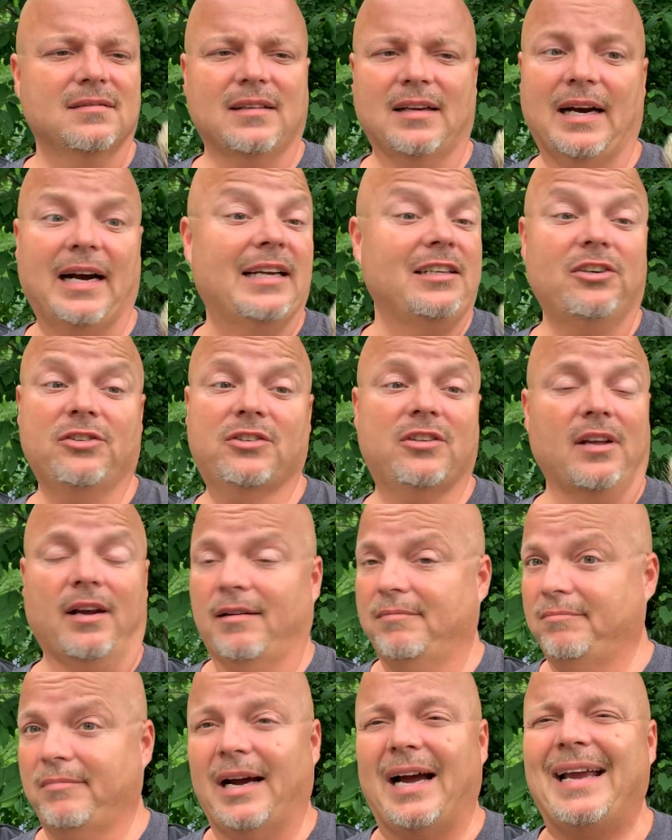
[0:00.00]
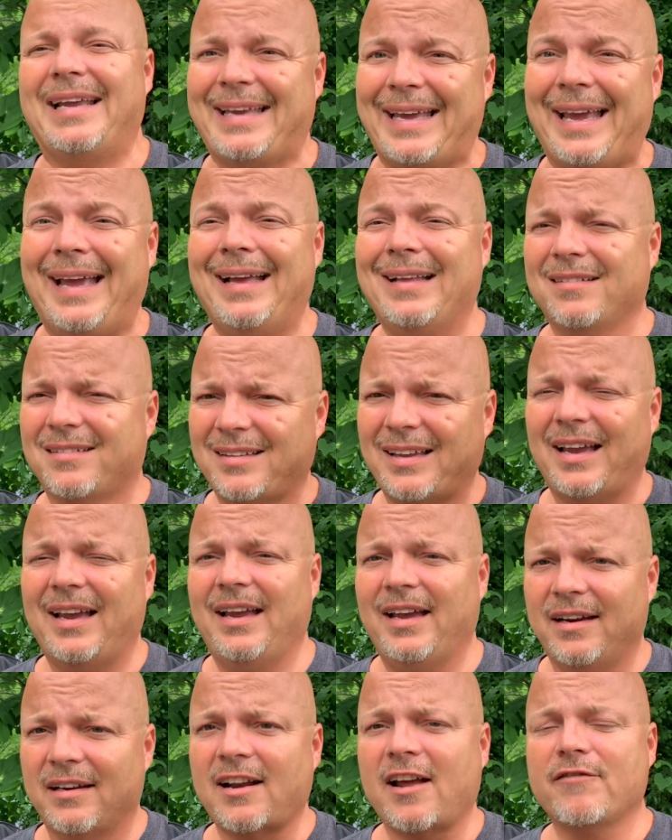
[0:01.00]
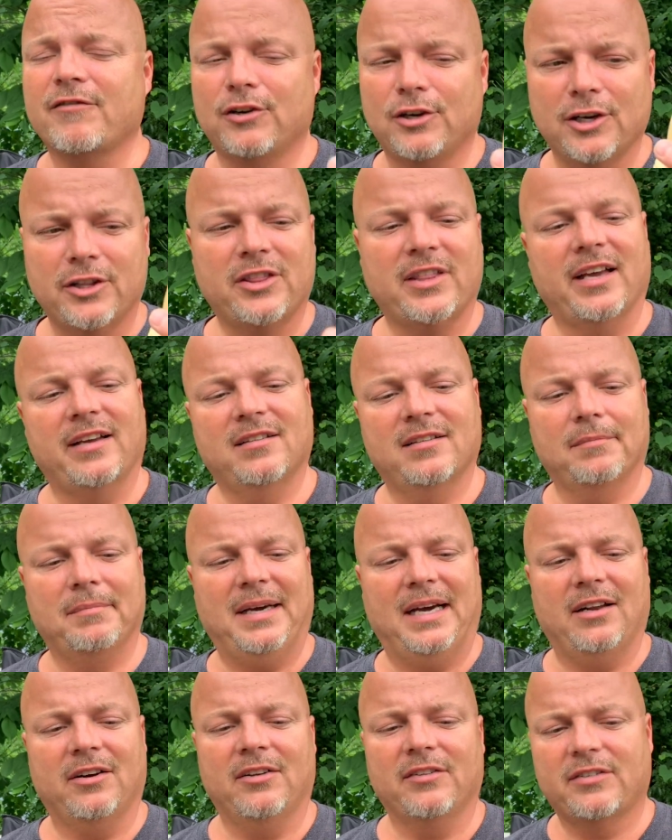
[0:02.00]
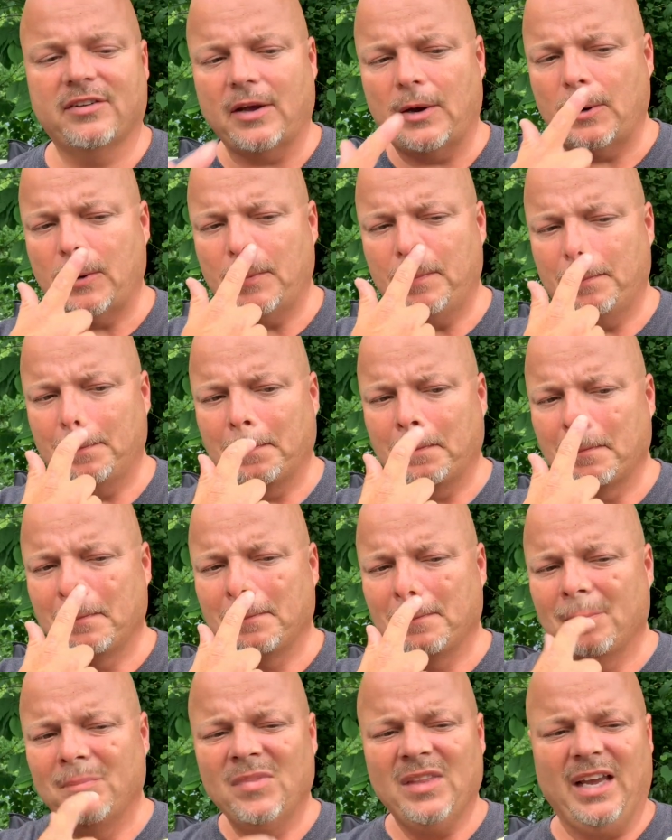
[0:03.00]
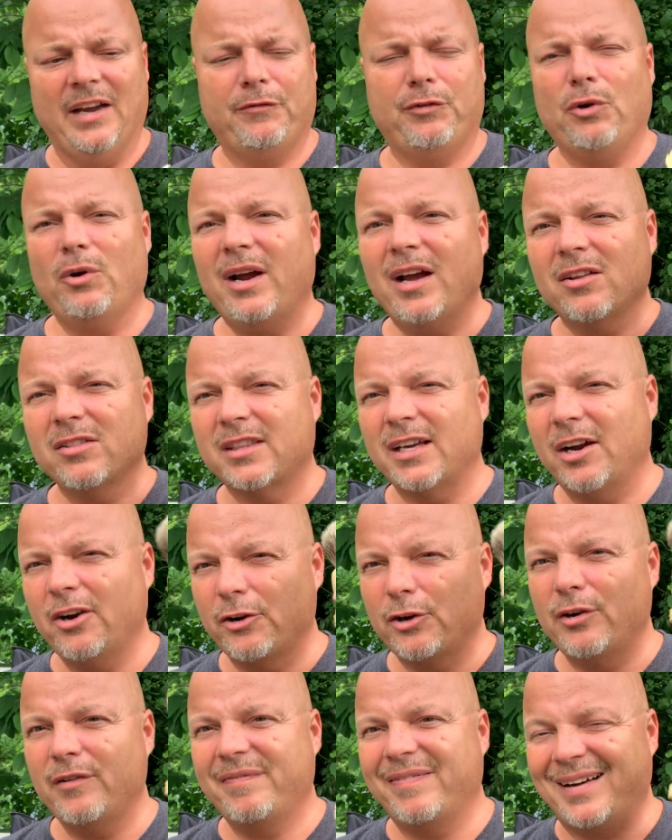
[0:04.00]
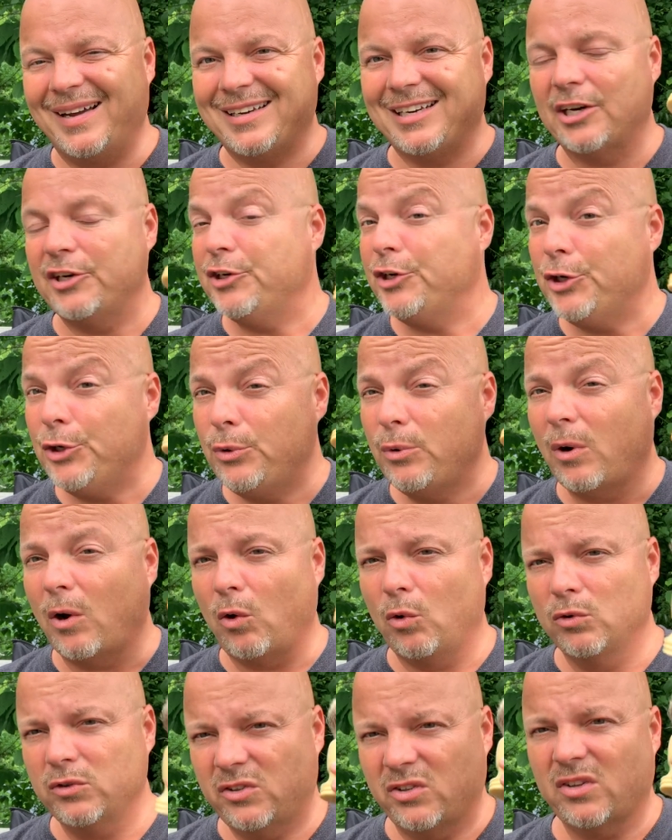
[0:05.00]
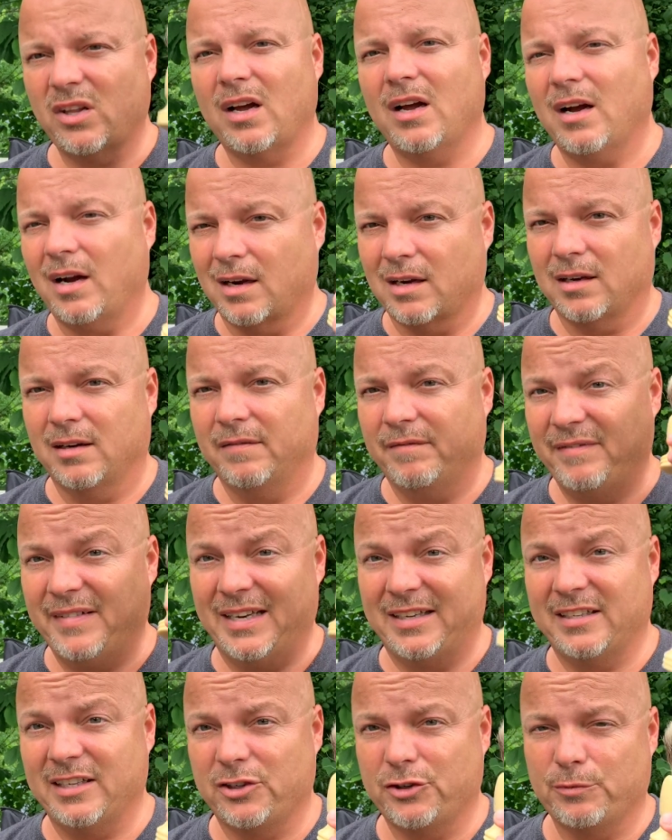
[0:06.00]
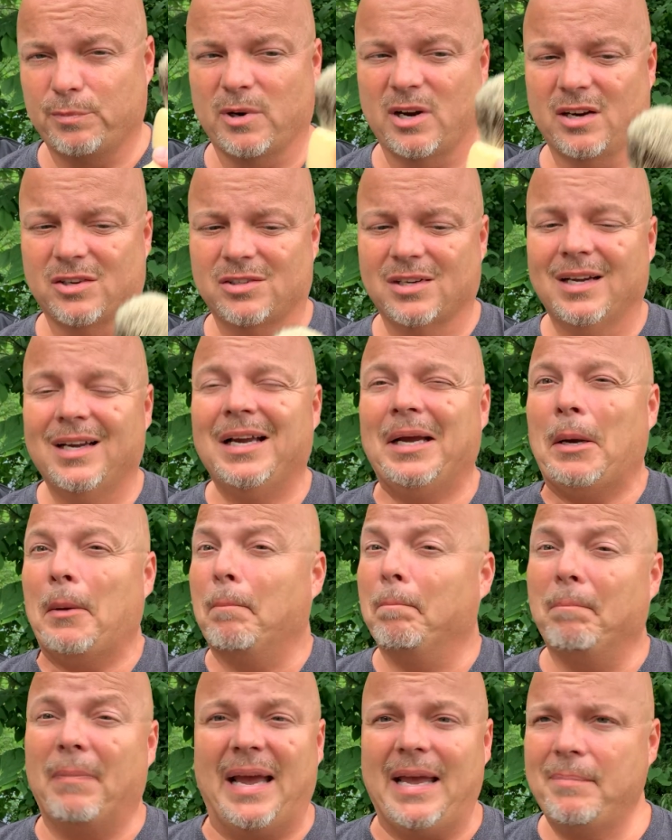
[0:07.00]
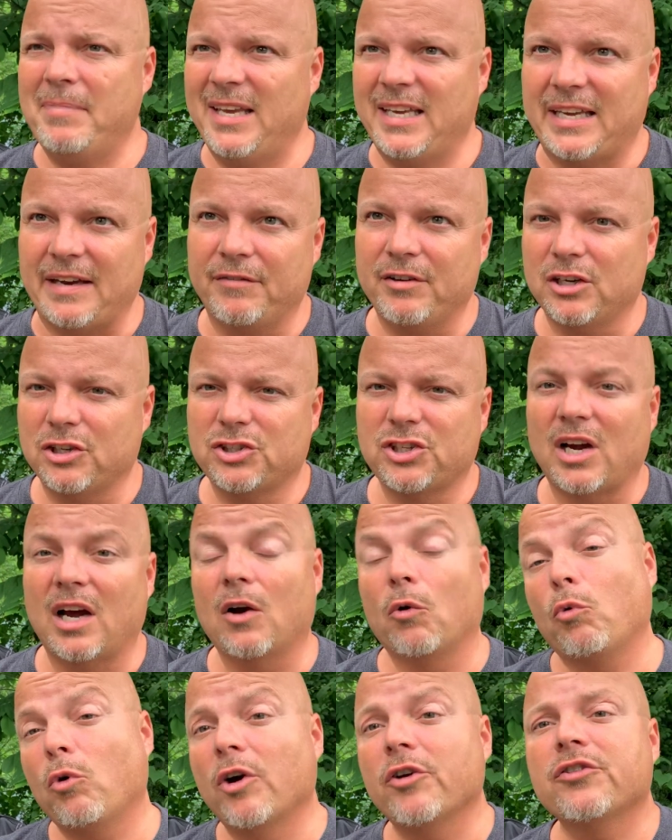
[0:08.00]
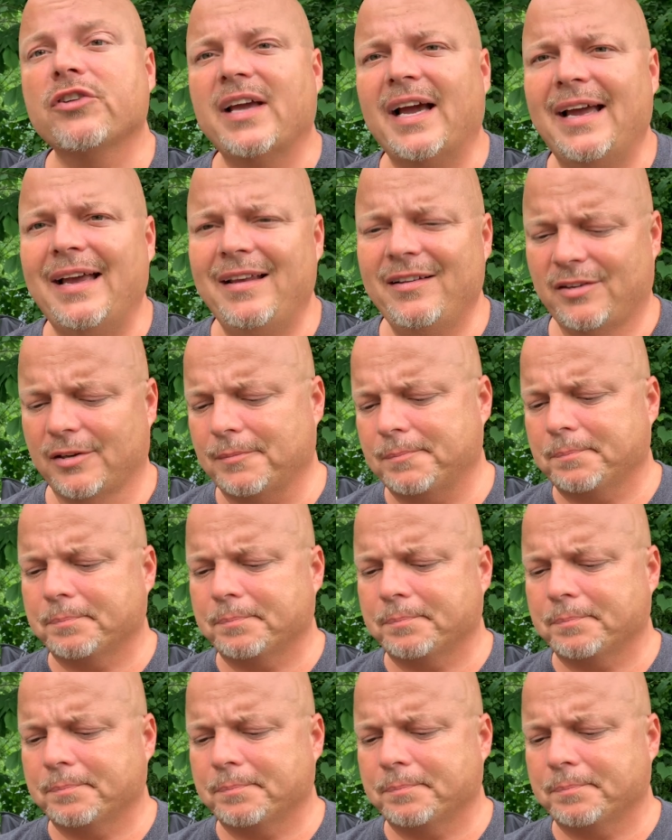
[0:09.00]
I can't say enough good things about it. So if you're out there and you find a new old stock vintage brush, maybe give it a shot. Worst case,